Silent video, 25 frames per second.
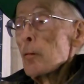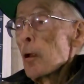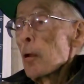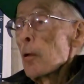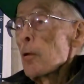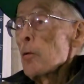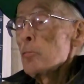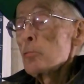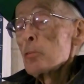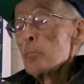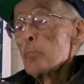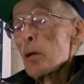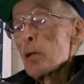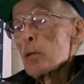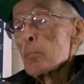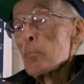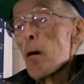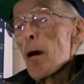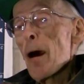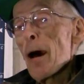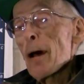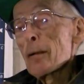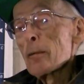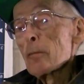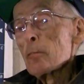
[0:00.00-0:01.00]
Well, I used to make
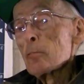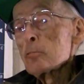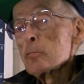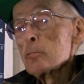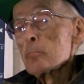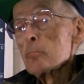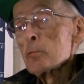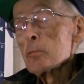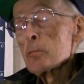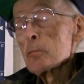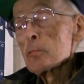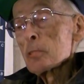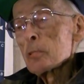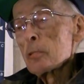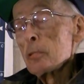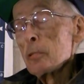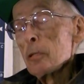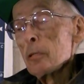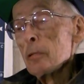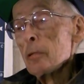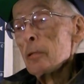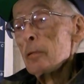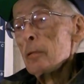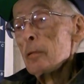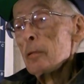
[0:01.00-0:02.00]
models when I was a
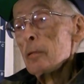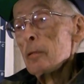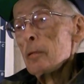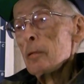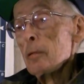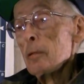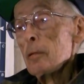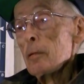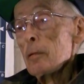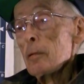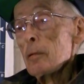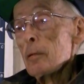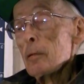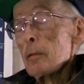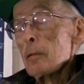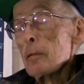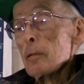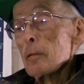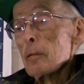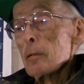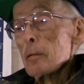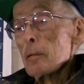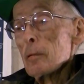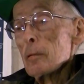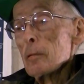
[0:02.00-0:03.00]
kid.
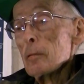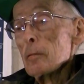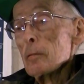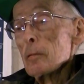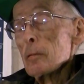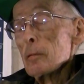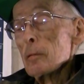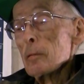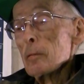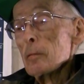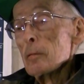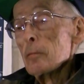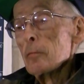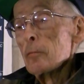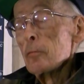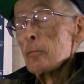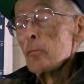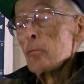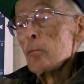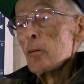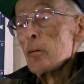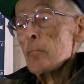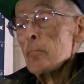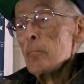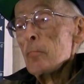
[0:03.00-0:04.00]
A
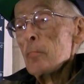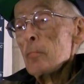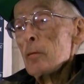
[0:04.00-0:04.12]
few of